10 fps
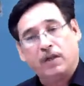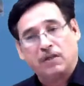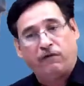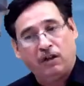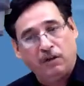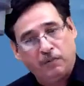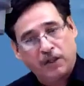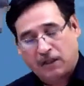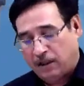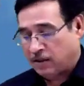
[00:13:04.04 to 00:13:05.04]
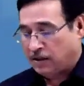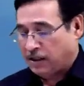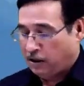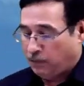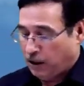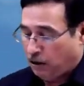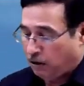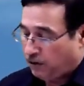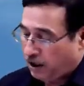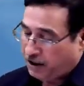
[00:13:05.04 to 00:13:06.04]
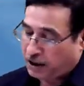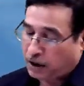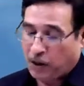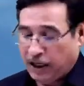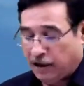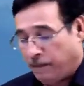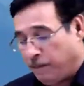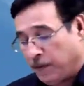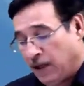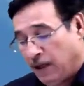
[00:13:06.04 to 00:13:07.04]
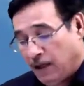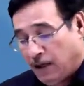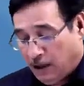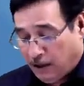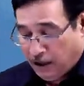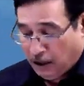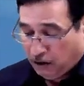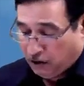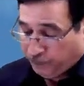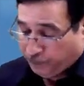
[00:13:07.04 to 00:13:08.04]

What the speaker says: of all, you must understand the meaning of unexpired. Now,